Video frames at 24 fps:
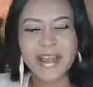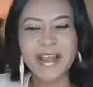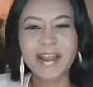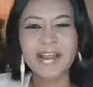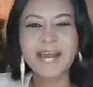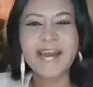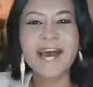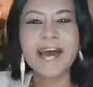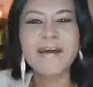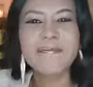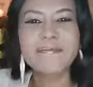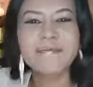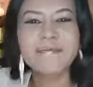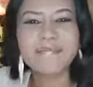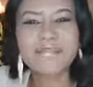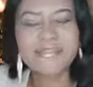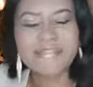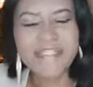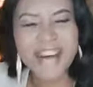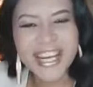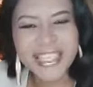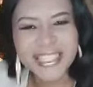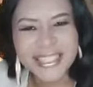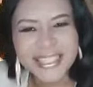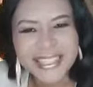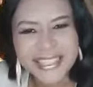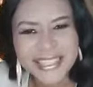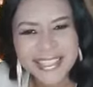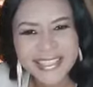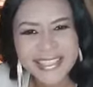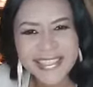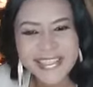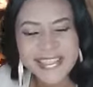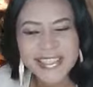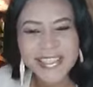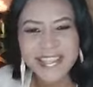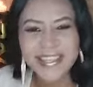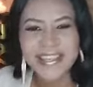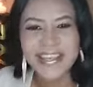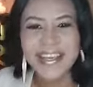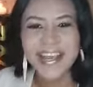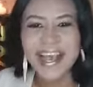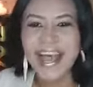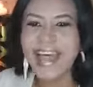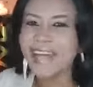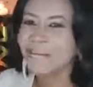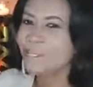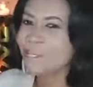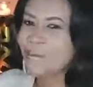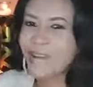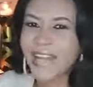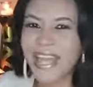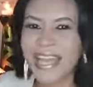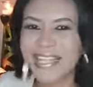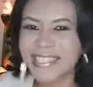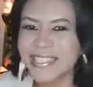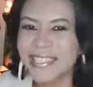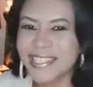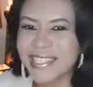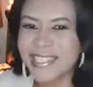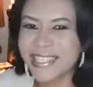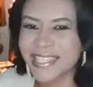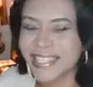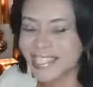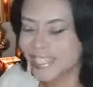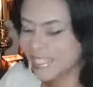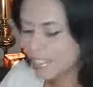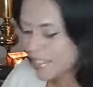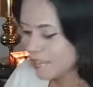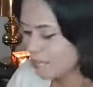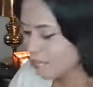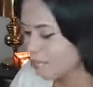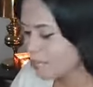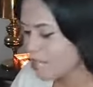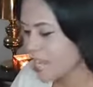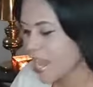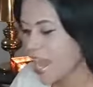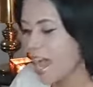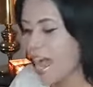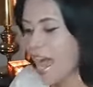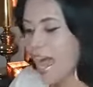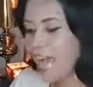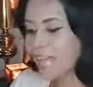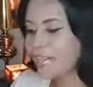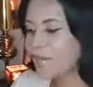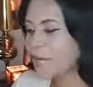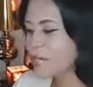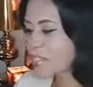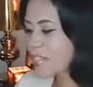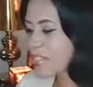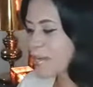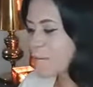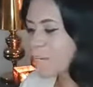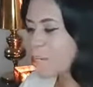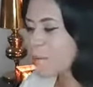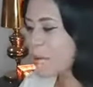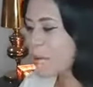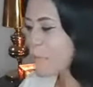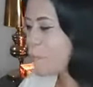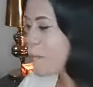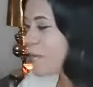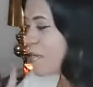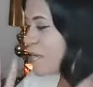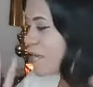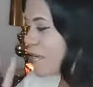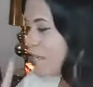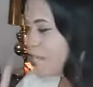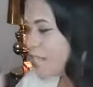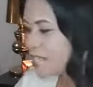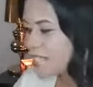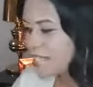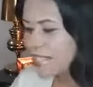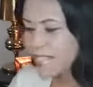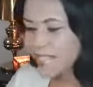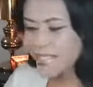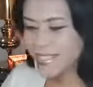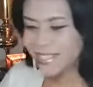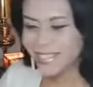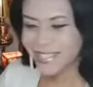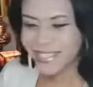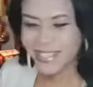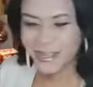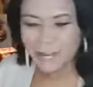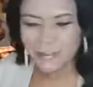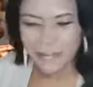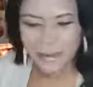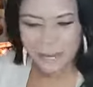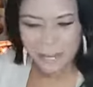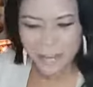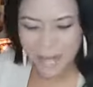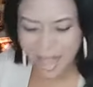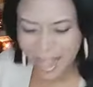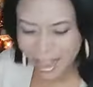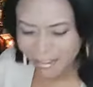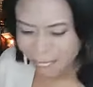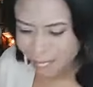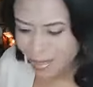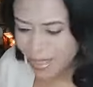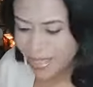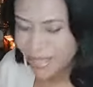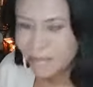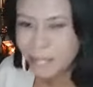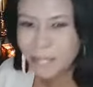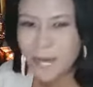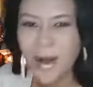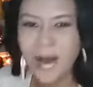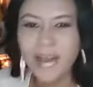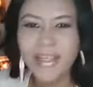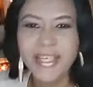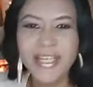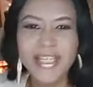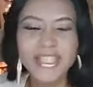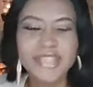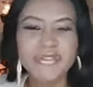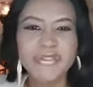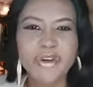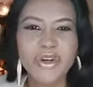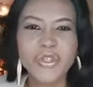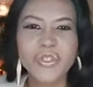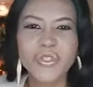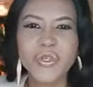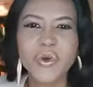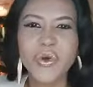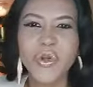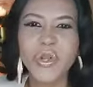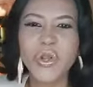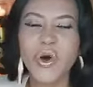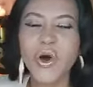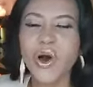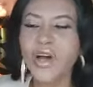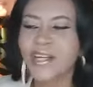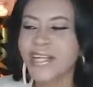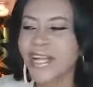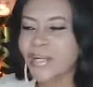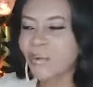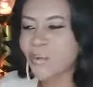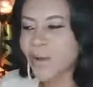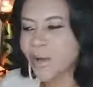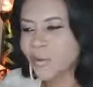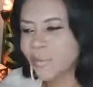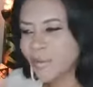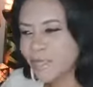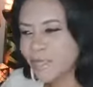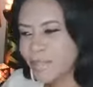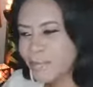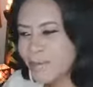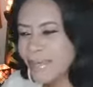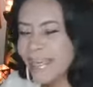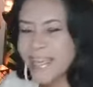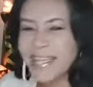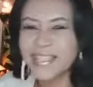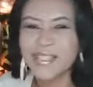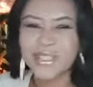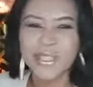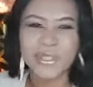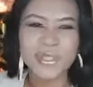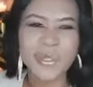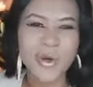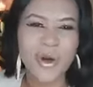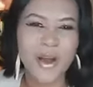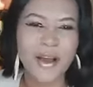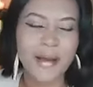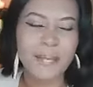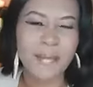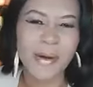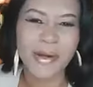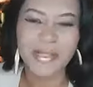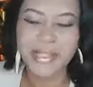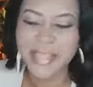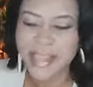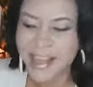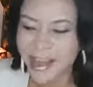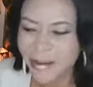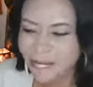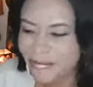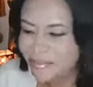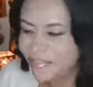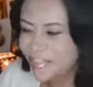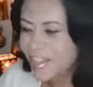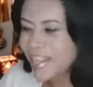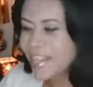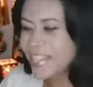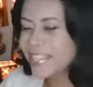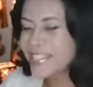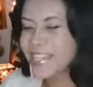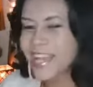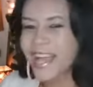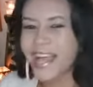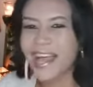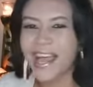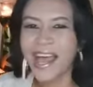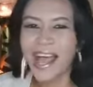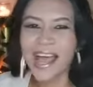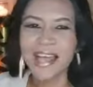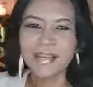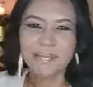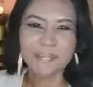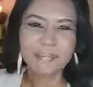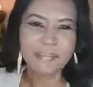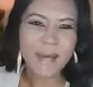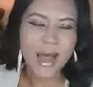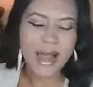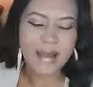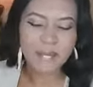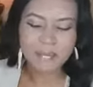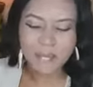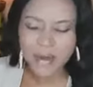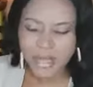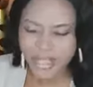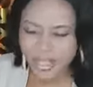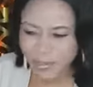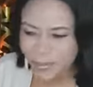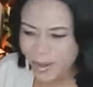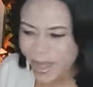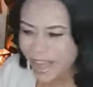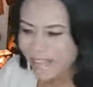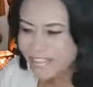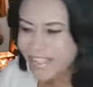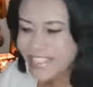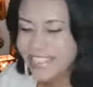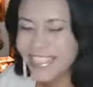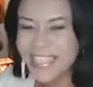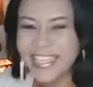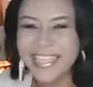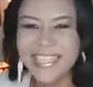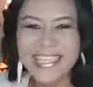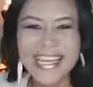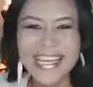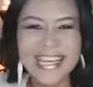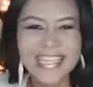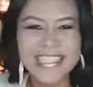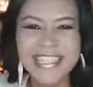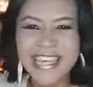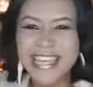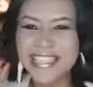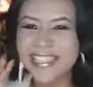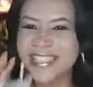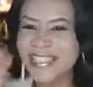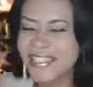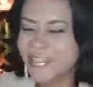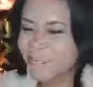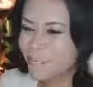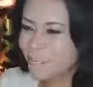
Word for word: Comfort and plenty. I know some people some people have been in bondage for so long that when we begin to talk about comfort and, and prosperity, they just,